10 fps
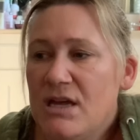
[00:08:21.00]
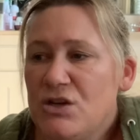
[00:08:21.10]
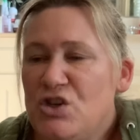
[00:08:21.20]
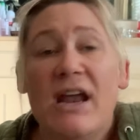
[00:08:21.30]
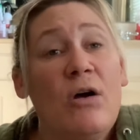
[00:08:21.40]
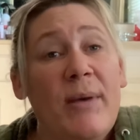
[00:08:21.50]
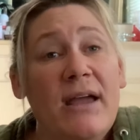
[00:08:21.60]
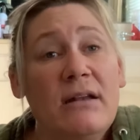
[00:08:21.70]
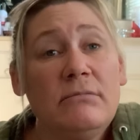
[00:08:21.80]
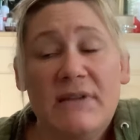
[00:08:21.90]

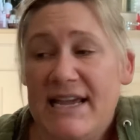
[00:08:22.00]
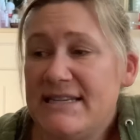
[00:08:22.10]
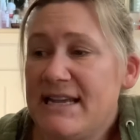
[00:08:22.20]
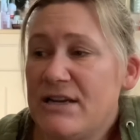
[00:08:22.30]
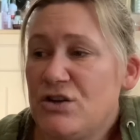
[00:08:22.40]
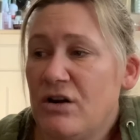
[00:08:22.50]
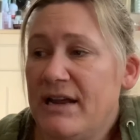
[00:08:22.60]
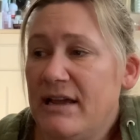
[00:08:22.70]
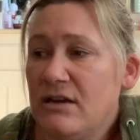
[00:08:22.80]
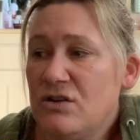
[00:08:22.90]
Gentlemen, he said,
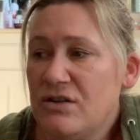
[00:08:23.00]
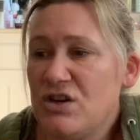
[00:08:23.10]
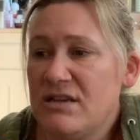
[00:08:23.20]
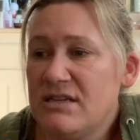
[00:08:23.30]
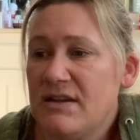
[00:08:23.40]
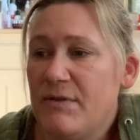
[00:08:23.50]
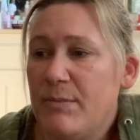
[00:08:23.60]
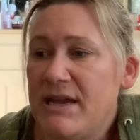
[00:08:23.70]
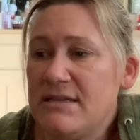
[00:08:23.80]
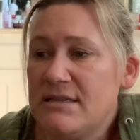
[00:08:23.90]
turning to the Justice of the
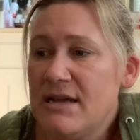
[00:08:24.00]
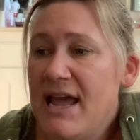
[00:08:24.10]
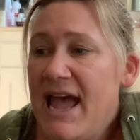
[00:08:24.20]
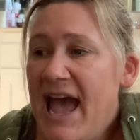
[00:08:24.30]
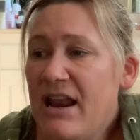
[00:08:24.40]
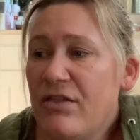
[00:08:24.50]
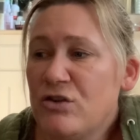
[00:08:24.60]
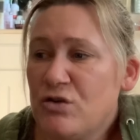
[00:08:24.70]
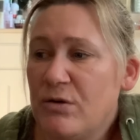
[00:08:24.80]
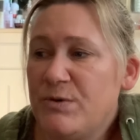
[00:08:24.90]
Peace and
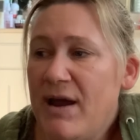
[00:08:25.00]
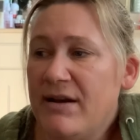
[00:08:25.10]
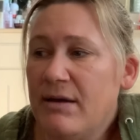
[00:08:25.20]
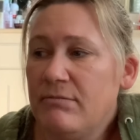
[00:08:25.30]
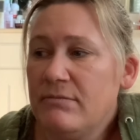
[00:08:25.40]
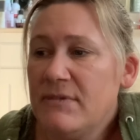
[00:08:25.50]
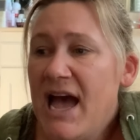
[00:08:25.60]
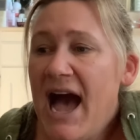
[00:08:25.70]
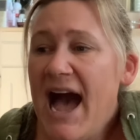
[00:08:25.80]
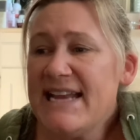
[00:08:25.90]
others grouped around him,
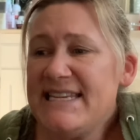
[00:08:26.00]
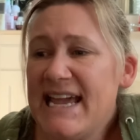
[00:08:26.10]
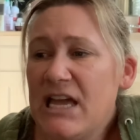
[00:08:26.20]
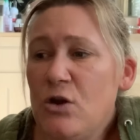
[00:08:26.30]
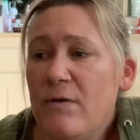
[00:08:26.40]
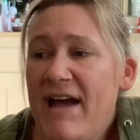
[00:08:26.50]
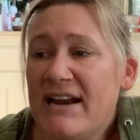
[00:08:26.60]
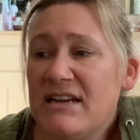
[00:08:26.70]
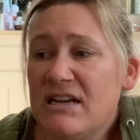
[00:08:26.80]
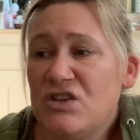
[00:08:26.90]
I take it you have
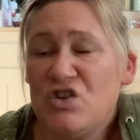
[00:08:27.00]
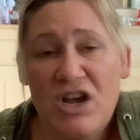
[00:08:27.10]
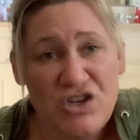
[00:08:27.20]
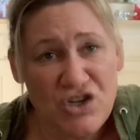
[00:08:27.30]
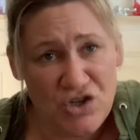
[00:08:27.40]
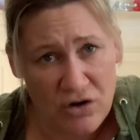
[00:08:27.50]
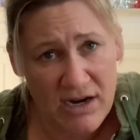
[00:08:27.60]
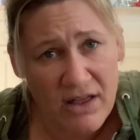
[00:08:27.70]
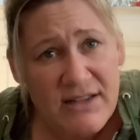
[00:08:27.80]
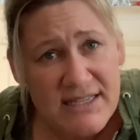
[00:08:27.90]
acted as judge and jury
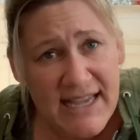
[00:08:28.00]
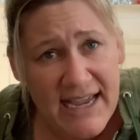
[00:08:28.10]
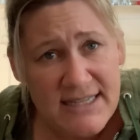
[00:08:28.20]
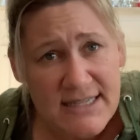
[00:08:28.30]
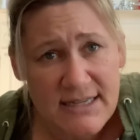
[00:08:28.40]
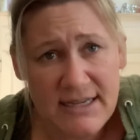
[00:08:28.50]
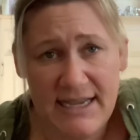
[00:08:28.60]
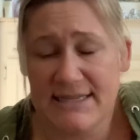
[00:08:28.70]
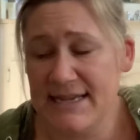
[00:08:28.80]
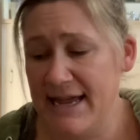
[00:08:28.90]
on this case,
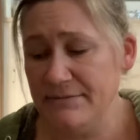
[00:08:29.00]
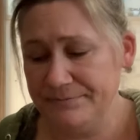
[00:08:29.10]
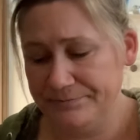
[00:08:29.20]
he said.